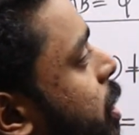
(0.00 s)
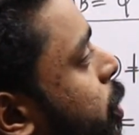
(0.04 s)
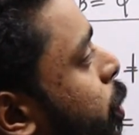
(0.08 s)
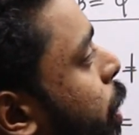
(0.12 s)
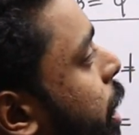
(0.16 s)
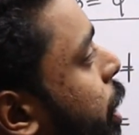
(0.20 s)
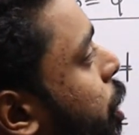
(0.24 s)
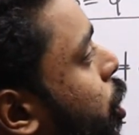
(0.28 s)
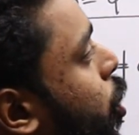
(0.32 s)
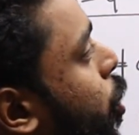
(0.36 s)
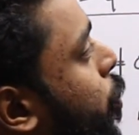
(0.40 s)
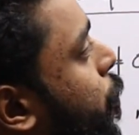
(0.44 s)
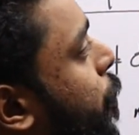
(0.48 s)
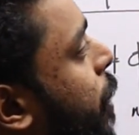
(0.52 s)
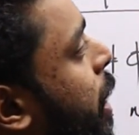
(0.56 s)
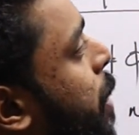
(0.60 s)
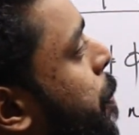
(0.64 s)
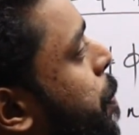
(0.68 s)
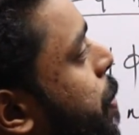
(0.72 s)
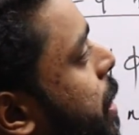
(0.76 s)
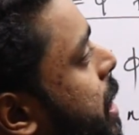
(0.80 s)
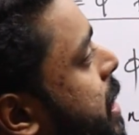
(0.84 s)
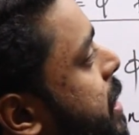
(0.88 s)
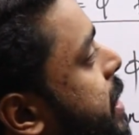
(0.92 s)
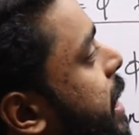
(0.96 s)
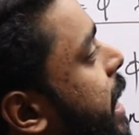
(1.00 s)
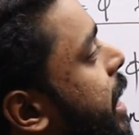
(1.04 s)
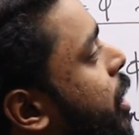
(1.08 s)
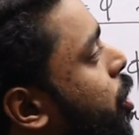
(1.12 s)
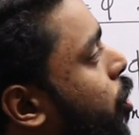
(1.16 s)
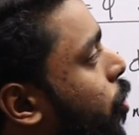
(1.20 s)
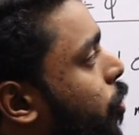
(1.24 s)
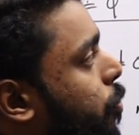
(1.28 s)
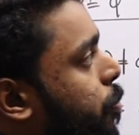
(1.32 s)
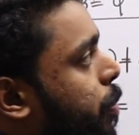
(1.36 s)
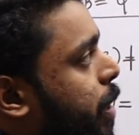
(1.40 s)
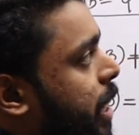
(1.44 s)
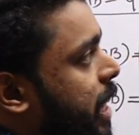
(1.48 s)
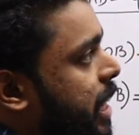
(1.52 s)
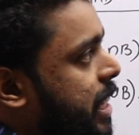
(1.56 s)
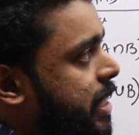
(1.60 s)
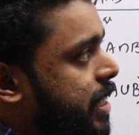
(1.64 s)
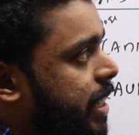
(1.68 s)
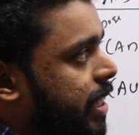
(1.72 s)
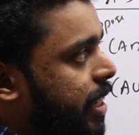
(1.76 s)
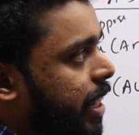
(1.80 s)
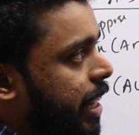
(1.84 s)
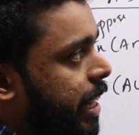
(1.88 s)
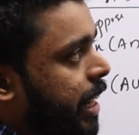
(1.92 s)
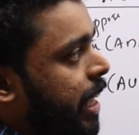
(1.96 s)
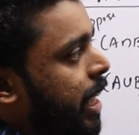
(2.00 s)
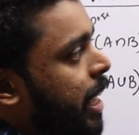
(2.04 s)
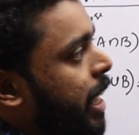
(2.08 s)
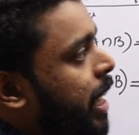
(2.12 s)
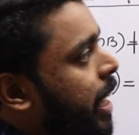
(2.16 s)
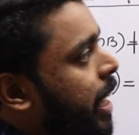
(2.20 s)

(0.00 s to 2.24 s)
equal to n of a plus n of b, isn't it?